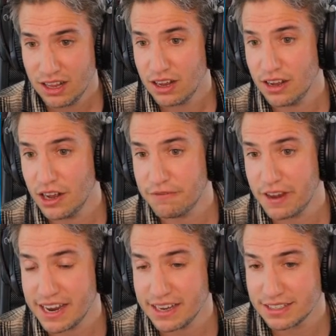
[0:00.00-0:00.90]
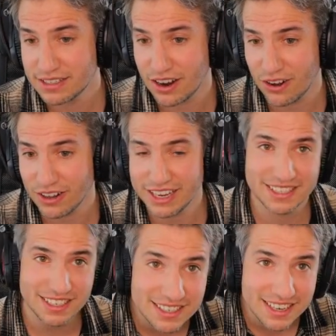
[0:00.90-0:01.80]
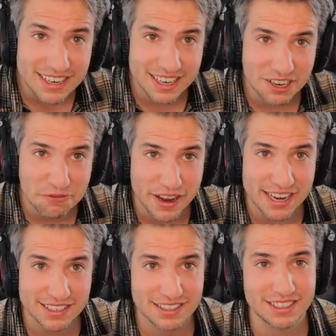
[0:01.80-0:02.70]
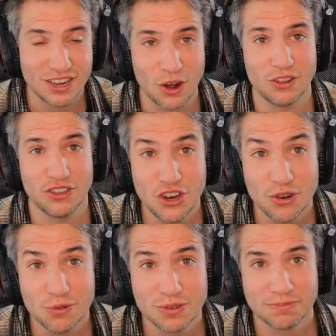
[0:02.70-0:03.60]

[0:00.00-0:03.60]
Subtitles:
a phase called existing and a phase called new.